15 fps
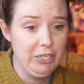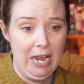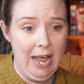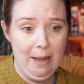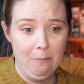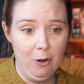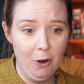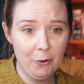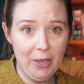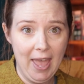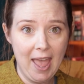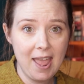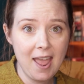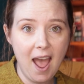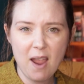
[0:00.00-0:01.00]
time,
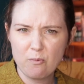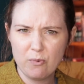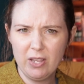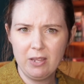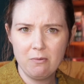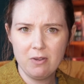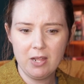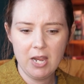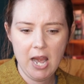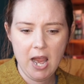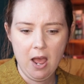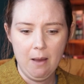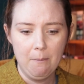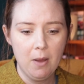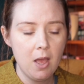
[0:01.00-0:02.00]
okay? I really, really
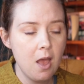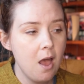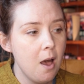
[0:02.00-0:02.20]
am.